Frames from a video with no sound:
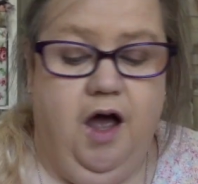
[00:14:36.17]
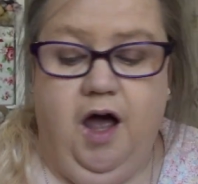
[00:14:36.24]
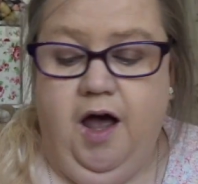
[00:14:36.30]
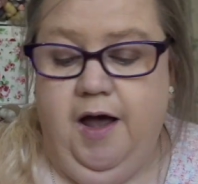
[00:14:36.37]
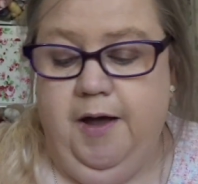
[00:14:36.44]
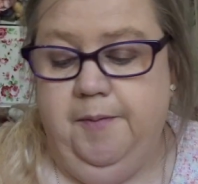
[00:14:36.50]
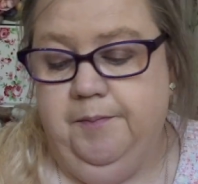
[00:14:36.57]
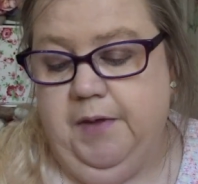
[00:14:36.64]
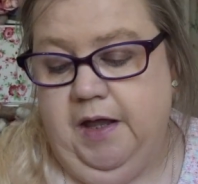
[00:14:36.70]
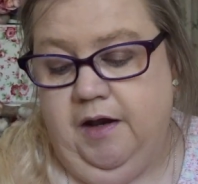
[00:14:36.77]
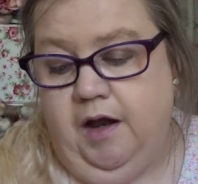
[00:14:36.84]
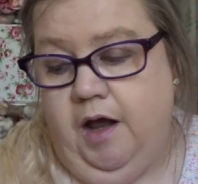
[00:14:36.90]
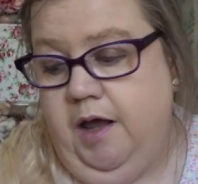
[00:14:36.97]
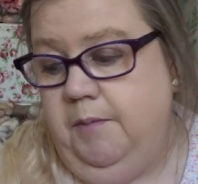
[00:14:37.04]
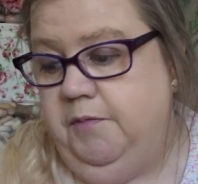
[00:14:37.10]
And
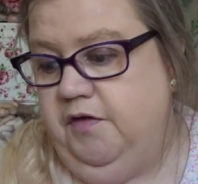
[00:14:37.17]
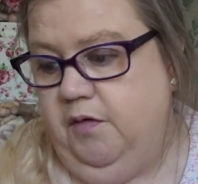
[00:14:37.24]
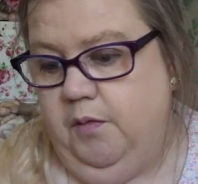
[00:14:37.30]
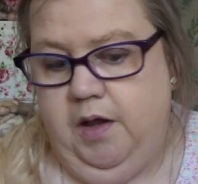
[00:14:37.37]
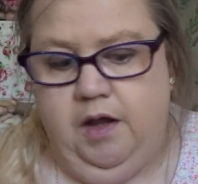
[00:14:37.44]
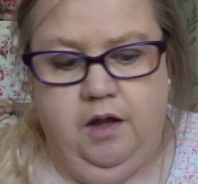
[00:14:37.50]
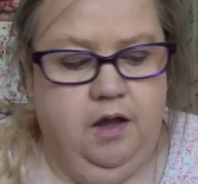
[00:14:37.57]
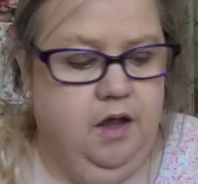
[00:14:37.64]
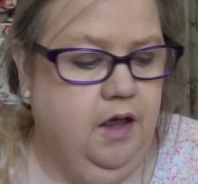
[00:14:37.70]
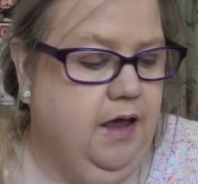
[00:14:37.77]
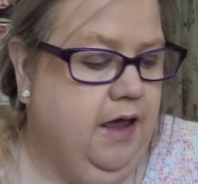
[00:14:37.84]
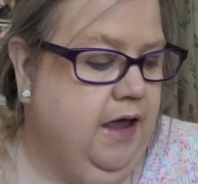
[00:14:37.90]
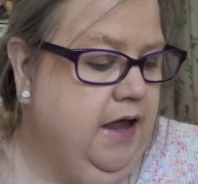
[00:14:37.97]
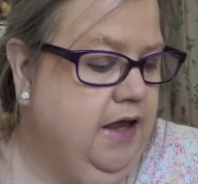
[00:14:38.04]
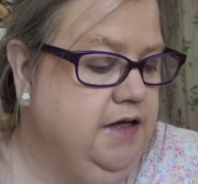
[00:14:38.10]
I am doing
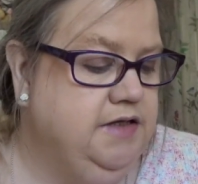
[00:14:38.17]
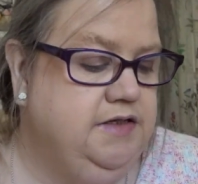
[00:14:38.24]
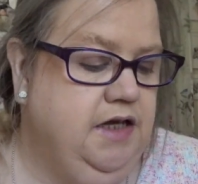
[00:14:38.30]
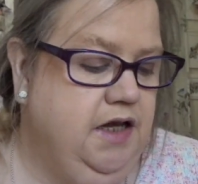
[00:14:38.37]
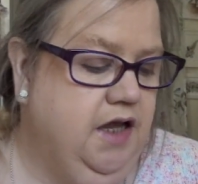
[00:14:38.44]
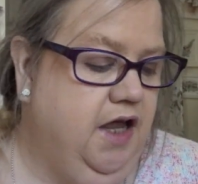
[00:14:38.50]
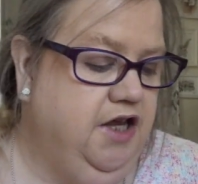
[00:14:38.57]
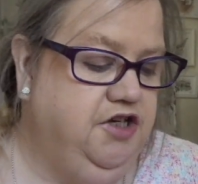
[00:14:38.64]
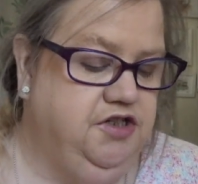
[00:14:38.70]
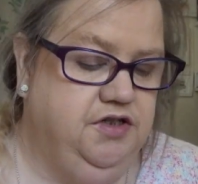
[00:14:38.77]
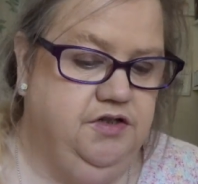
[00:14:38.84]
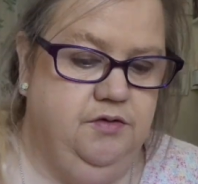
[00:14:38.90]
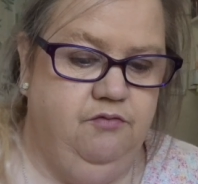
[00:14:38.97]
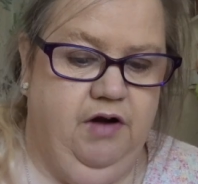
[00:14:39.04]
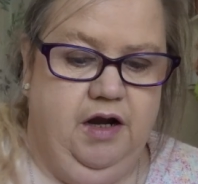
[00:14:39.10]
a DK
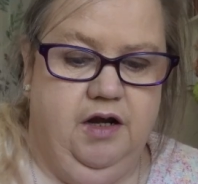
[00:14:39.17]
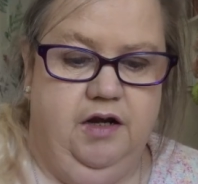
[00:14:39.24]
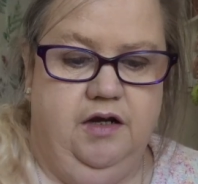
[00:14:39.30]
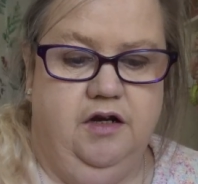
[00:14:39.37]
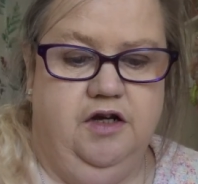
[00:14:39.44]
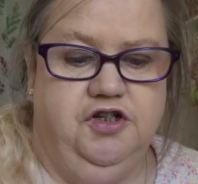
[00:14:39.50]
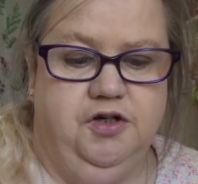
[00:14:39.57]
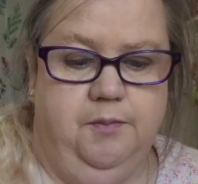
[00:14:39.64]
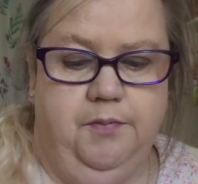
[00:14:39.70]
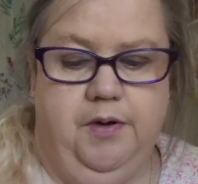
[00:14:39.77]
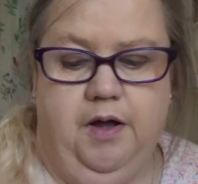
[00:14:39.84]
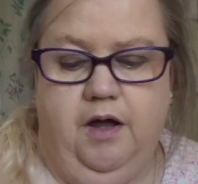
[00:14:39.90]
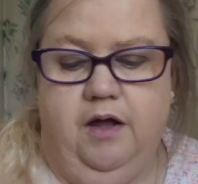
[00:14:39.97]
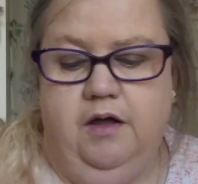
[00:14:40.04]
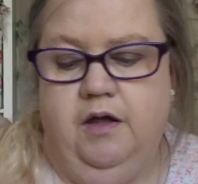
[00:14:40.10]
Raglin
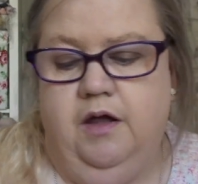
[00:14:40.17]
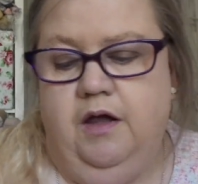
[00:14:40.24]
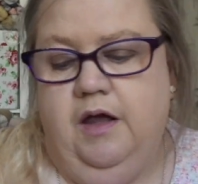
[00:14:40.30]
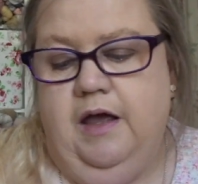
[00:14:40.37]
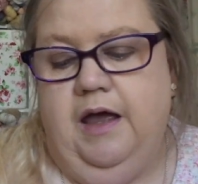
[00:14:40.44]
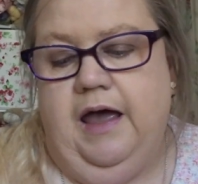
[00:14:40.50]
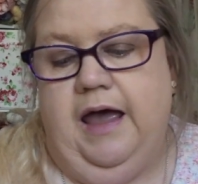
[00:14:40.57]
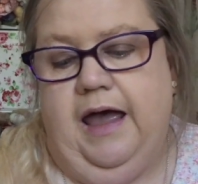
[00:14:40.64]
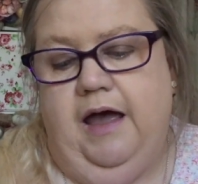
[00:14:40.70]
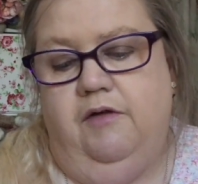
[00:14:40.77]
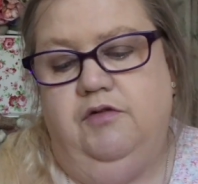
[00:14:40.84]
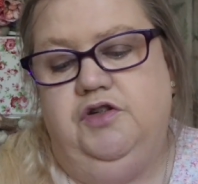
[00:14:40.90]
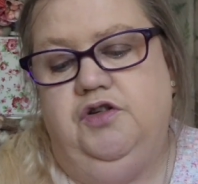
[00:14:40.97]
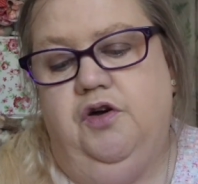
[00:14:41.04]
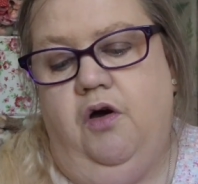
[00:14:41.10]
jumper
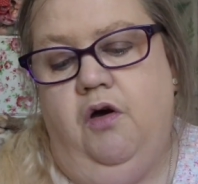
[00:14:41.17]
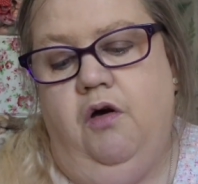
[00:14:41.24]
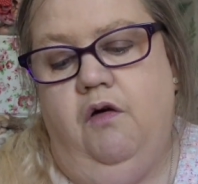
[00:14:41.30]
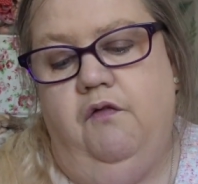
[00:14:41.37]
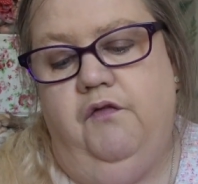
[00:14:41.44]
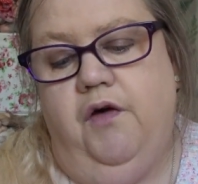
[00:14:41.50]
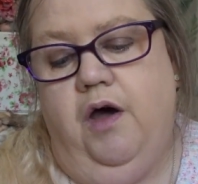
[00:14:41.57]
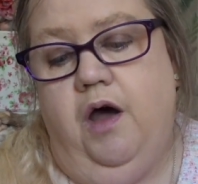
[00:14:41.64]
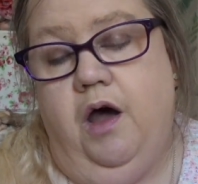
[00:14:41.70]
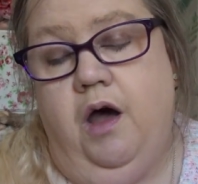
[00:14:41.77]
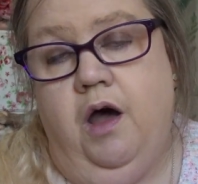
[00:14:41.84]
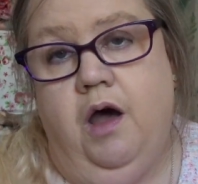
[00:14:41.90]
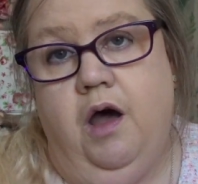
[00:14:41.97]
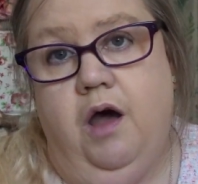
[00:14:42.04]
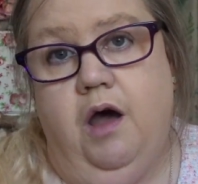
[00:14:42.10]
out of
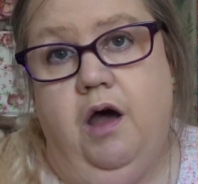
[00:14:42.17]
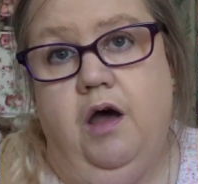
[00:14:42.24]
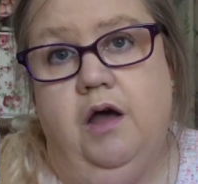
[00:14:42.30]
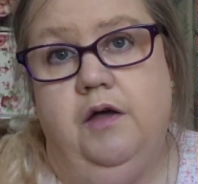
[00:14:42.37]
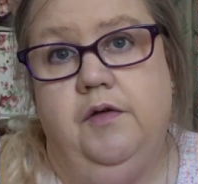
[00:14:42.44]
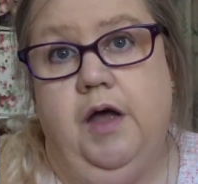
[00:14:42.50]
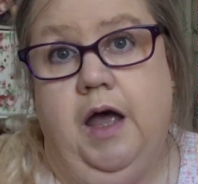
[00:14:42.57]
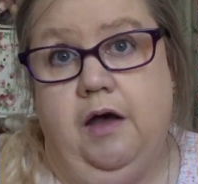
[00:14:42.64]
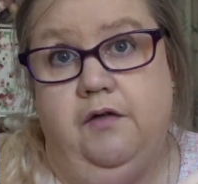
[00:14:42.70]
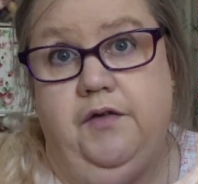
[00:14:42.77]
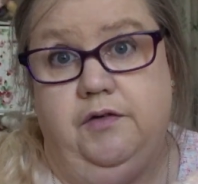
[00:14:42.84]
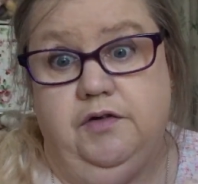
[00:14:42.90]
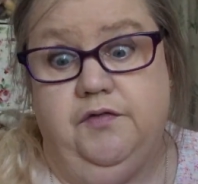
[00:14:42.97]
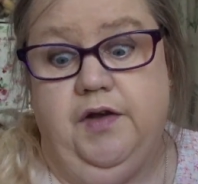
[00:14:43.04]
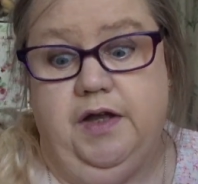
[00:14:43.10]

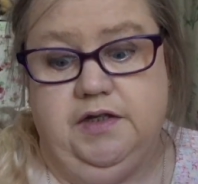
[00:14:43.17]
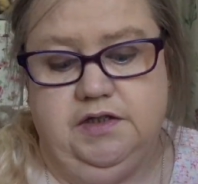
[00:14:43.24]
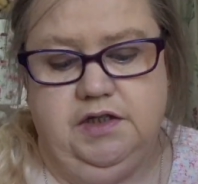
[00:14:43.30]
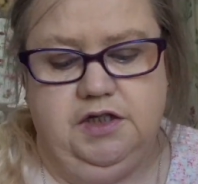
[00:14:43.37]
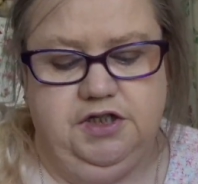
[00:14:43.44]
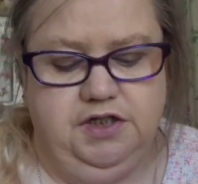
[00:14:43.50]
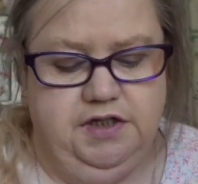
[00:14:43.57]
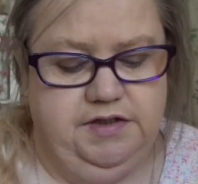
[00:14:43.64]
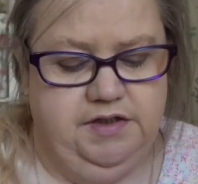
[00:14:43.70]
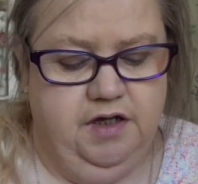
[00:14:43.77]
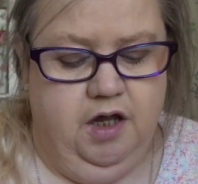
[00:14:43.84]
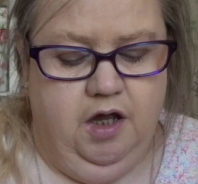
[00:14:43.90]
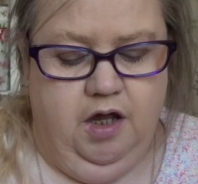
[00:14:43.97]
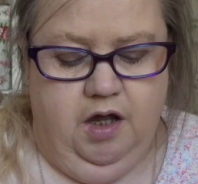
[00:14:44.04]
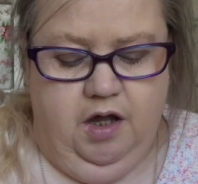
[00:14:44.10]
Elderflower Stitches
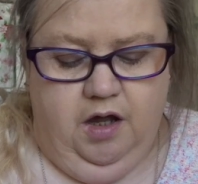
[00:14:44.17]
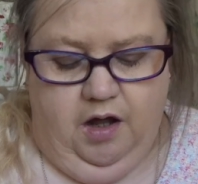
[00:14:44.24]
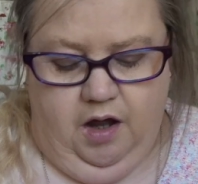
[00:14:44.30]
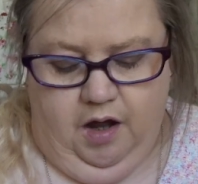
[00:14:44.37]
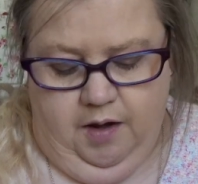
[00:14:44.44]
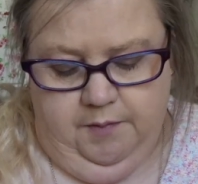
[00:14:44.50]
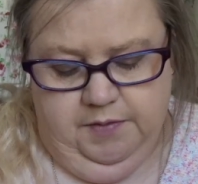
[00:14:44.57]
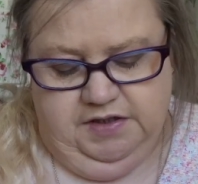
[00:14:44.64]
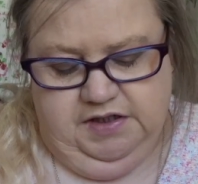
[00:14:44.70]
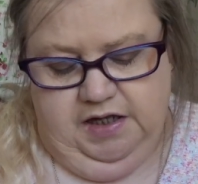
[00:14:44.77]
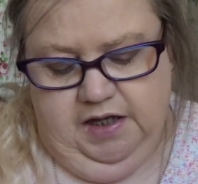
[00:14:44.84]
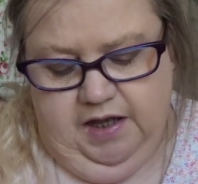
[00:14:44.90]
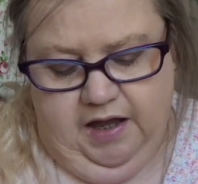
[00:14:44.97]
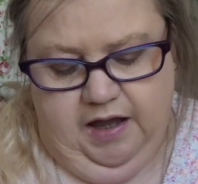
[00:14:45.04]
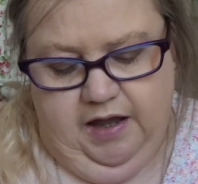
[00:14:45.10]

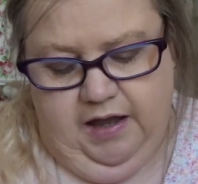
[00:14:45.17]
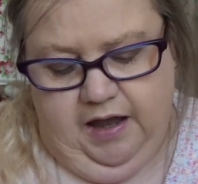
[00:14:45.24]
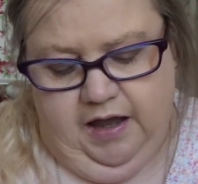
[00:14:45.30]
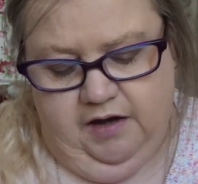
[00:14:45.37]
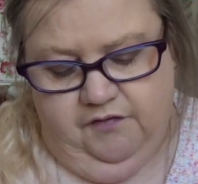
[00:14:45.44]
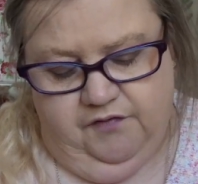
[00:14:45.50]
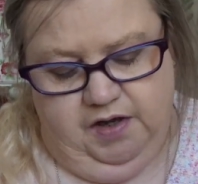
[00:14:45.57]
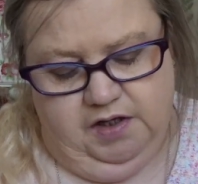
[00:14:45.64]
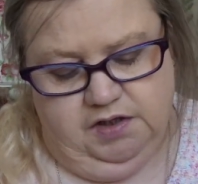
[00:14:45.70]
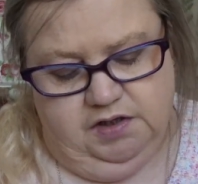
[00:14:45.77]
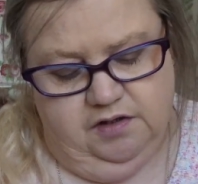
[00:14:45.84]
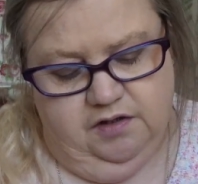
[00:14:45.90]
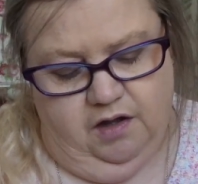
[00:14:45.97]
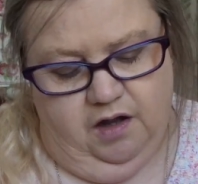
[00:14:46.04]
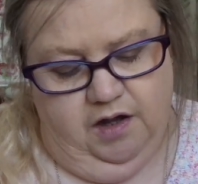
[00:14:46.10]
DK Advent
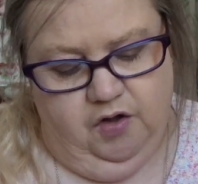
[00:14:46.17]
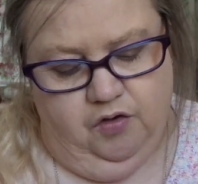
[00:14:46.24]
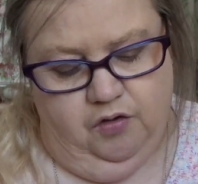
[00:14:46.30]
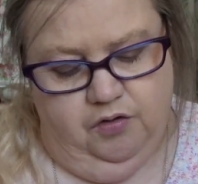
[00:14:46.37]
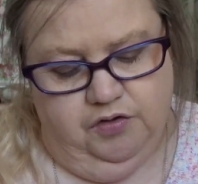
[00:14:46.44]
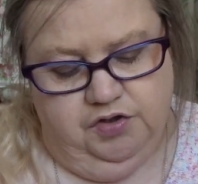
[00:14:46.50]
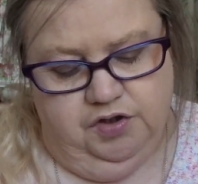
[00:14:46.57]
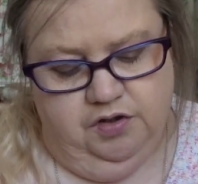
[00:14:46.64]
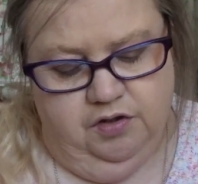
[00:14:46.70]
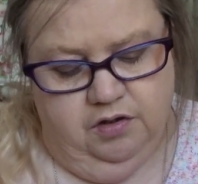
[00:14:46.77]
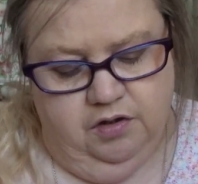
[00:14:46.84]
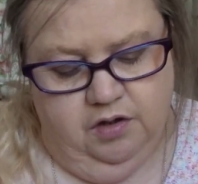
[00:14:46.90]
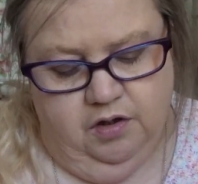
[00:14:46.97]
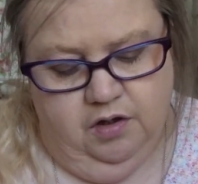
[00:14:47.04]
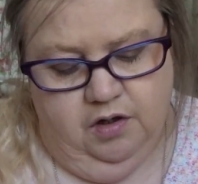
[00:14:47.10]
that I got
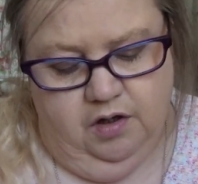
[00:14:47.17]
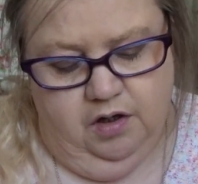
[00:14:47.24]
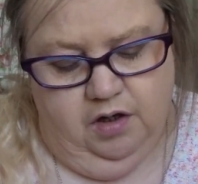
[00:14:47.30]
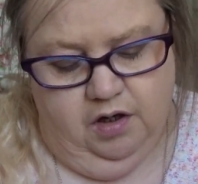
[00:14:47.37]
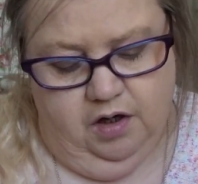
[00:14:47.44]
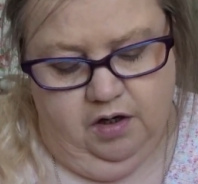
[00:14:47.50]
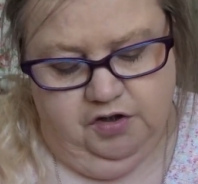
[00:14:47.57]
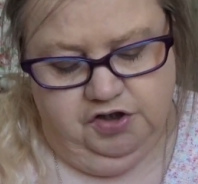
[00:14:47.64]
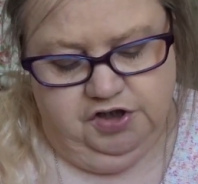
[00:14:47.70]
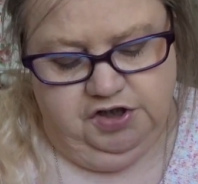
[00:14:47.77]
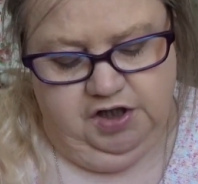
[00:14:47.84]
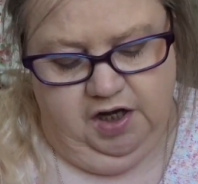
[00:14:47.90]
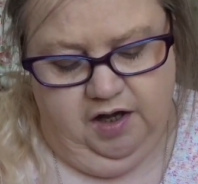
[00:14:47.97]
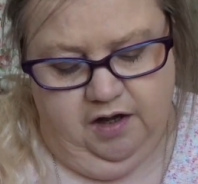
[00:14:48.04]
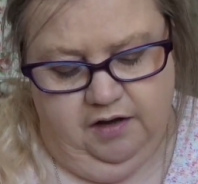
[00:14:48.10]
last
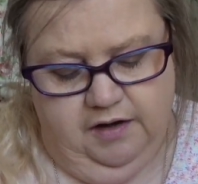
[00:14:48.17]
year.